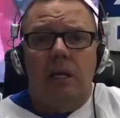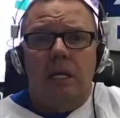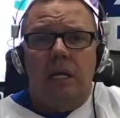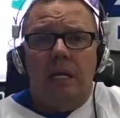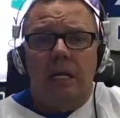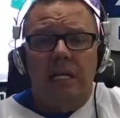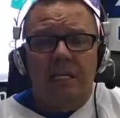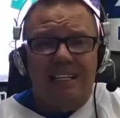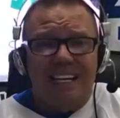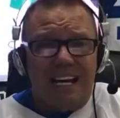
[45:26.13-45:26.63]

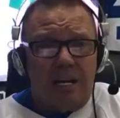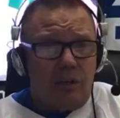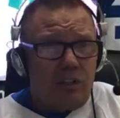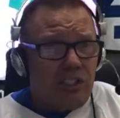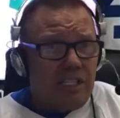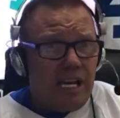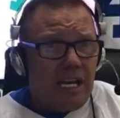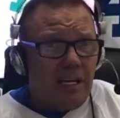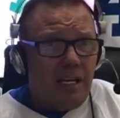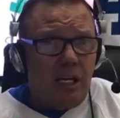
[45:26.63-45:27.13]
he's an
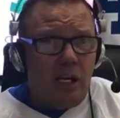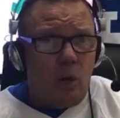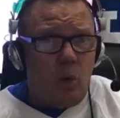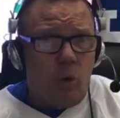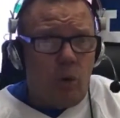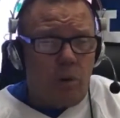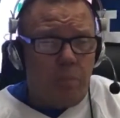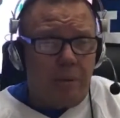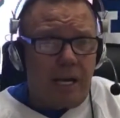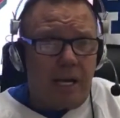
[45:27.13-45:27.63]
outstanding
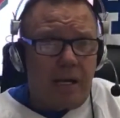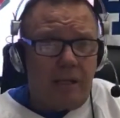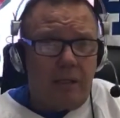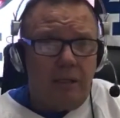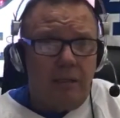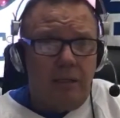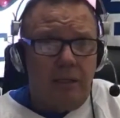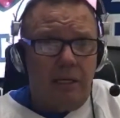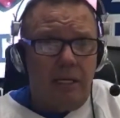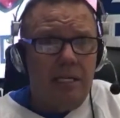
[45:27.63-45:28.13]
quarterback.
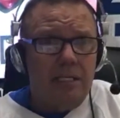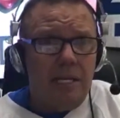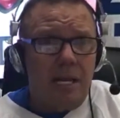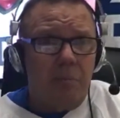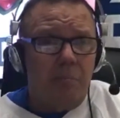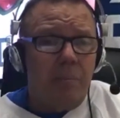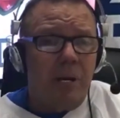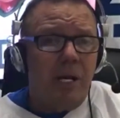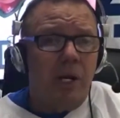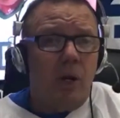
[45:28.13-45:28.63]
He's a
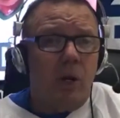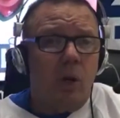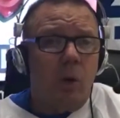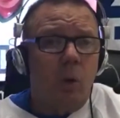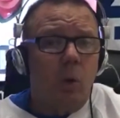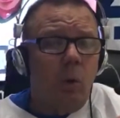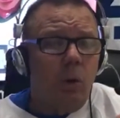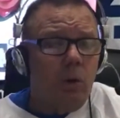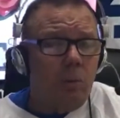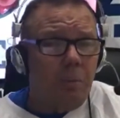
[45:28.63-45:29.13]
better
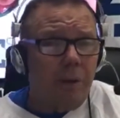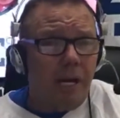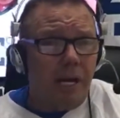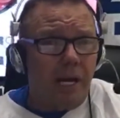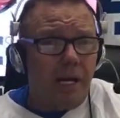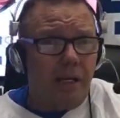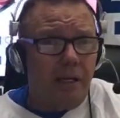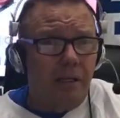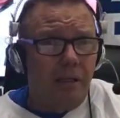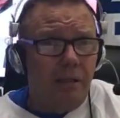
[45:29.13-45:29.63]

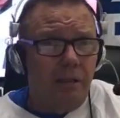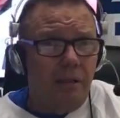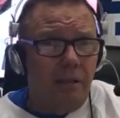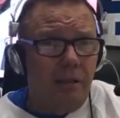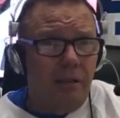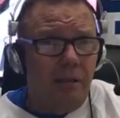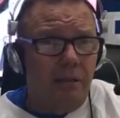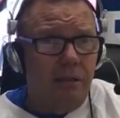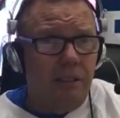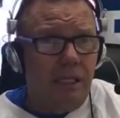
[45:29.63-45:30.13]
quarterback
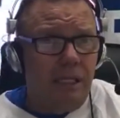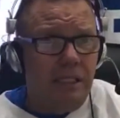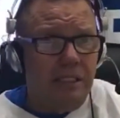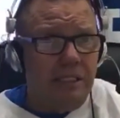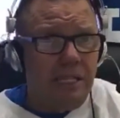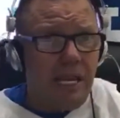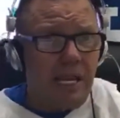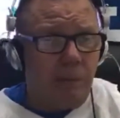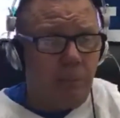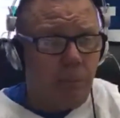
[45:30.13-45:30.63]
than
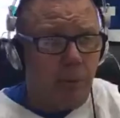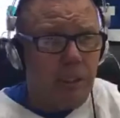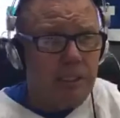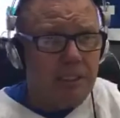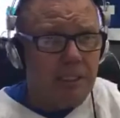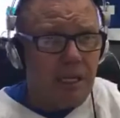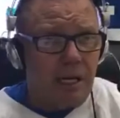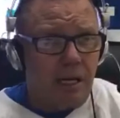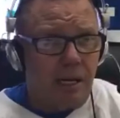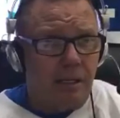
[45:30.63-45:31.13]
Dak
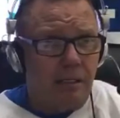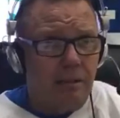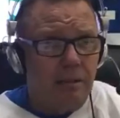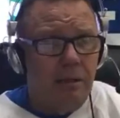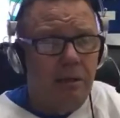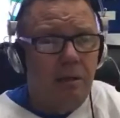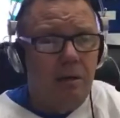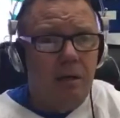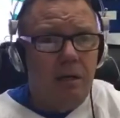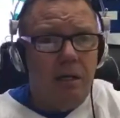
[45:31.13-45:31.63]
Prescott.
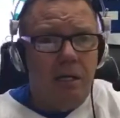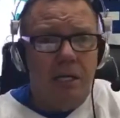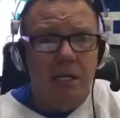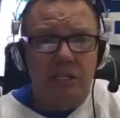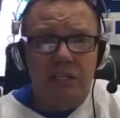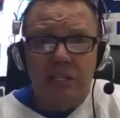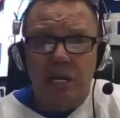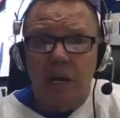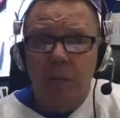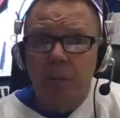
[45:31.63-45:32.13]
His
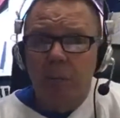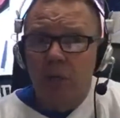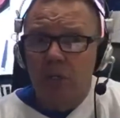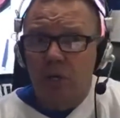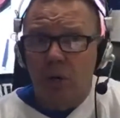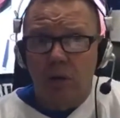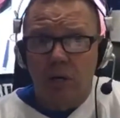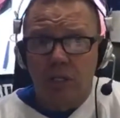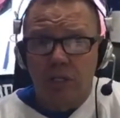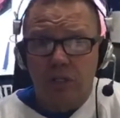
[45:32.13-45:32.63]
numbers
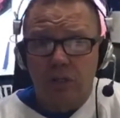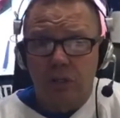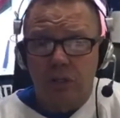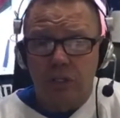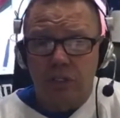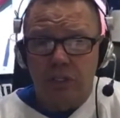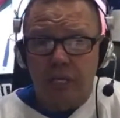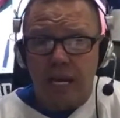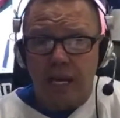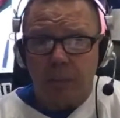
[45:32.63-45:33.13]
aren't as good as
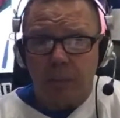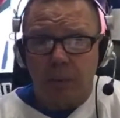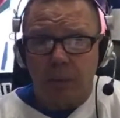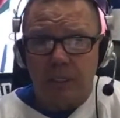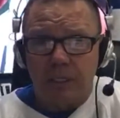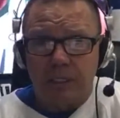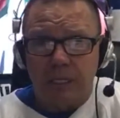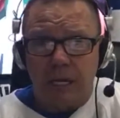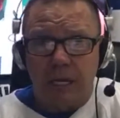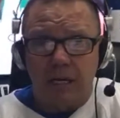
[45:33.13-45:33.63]
Dak
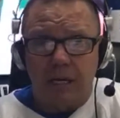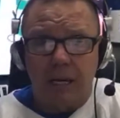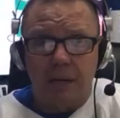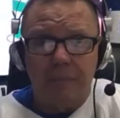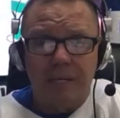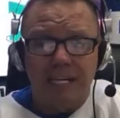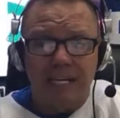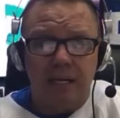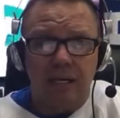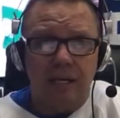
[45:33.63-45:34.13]
Prescott. I mean,
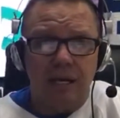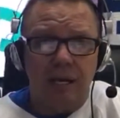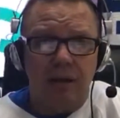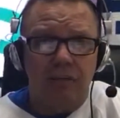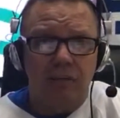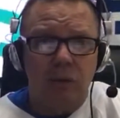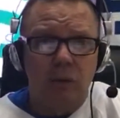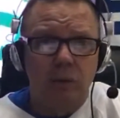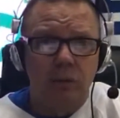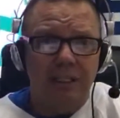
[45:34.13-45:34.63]
if you
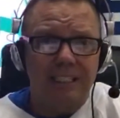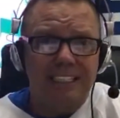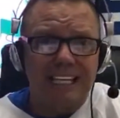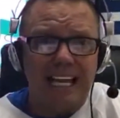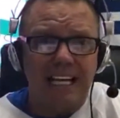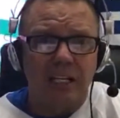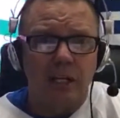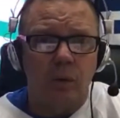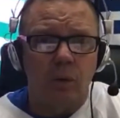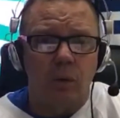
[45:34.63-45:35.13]
look talent
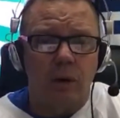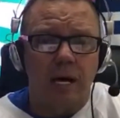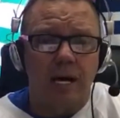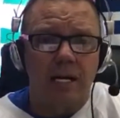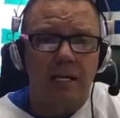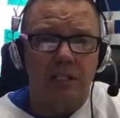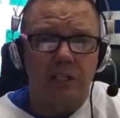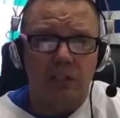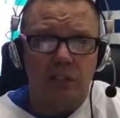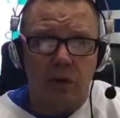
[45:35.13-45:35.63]
wise, his
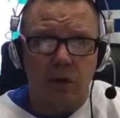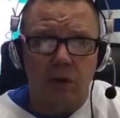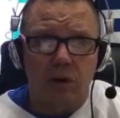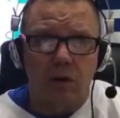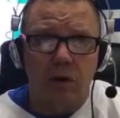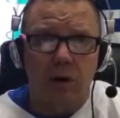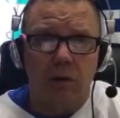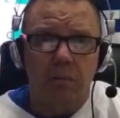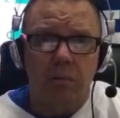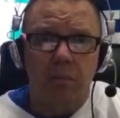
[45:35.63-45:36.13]
arm,
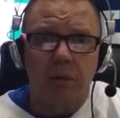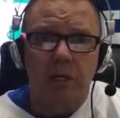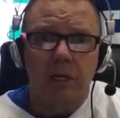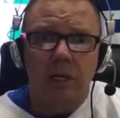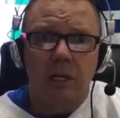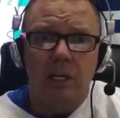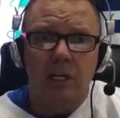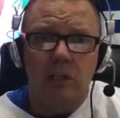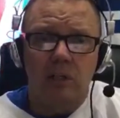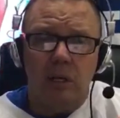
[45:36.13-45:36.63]
Ben
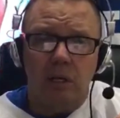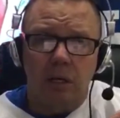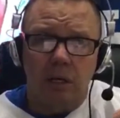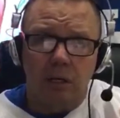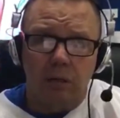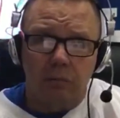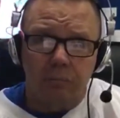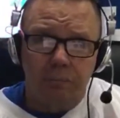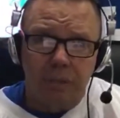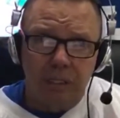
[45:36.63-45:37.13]

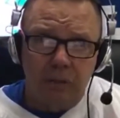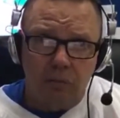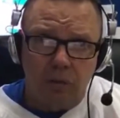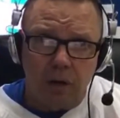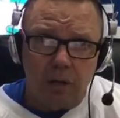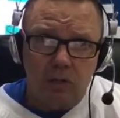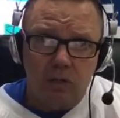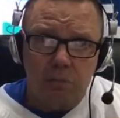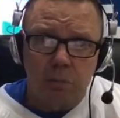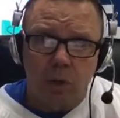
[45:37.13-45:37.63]

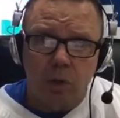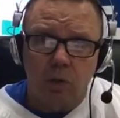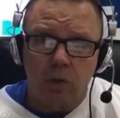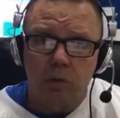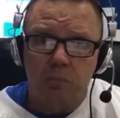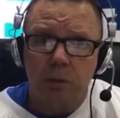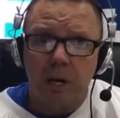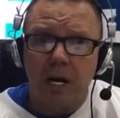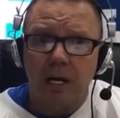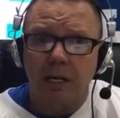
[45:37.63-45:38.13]

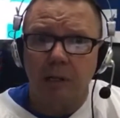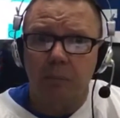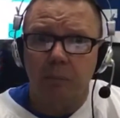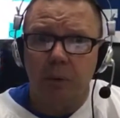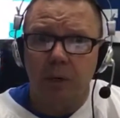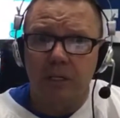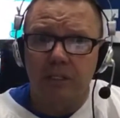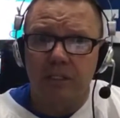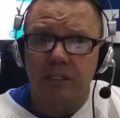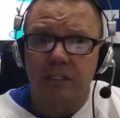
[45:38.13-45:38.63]
Roethlisberger's
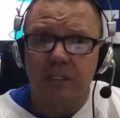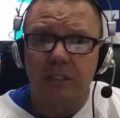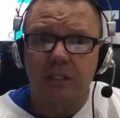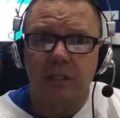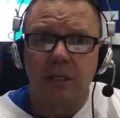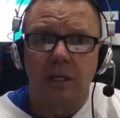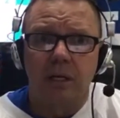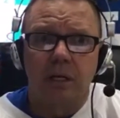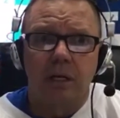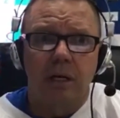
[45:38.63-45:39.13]
pocket
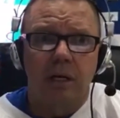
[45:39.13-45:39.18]
presence,